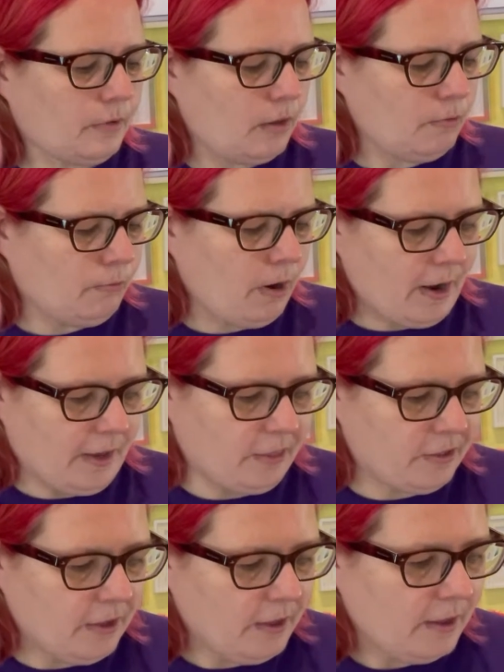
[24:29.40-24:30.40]
Right,
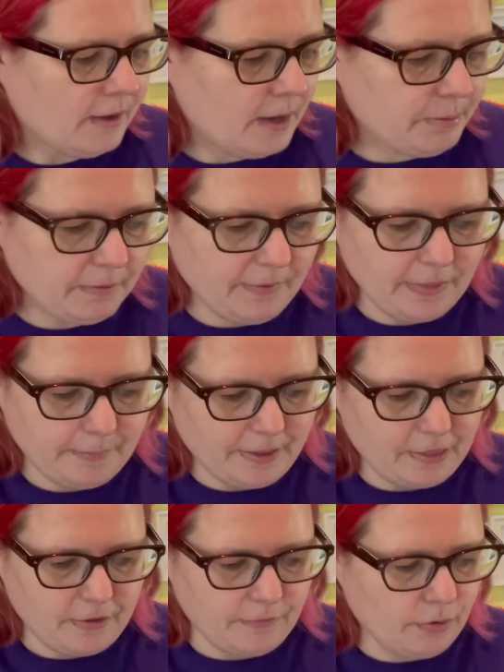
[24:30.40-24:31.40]
a couple of other
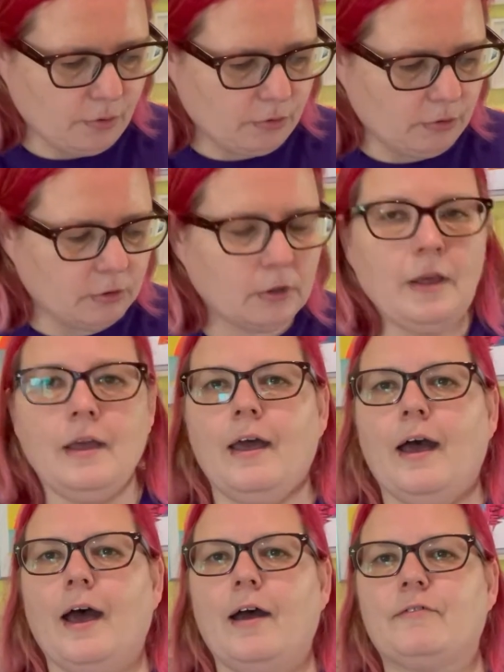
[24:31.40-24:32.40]
bits of haul
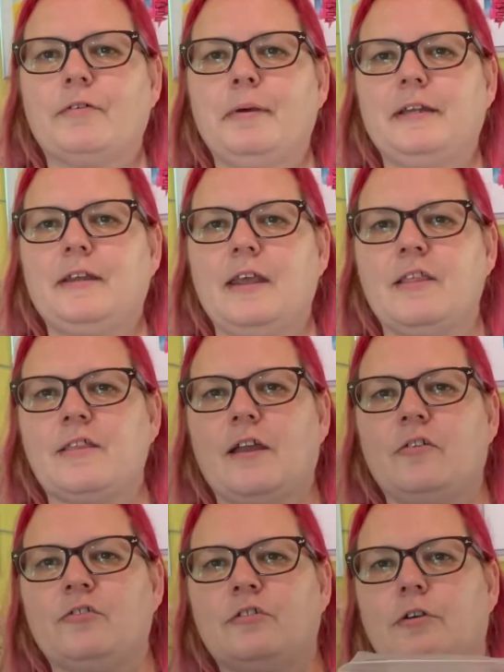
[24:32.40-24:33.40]
from a
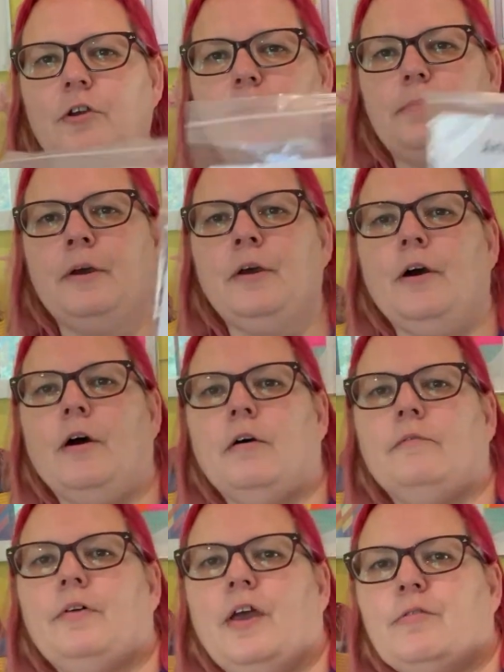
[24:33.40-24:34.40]
D-Stash group
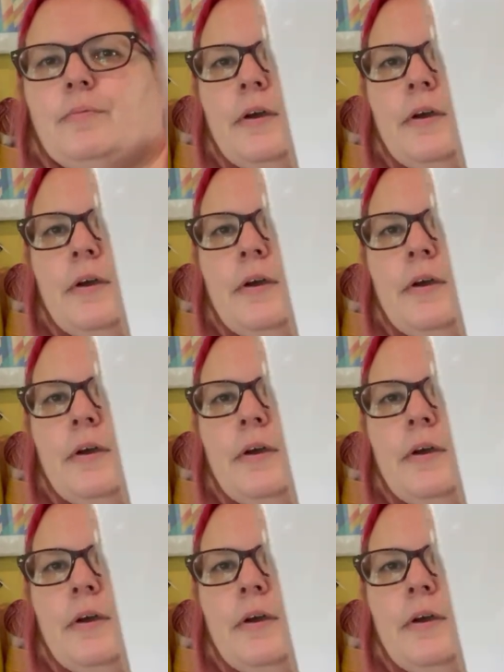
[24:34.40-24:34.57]
on Facebook.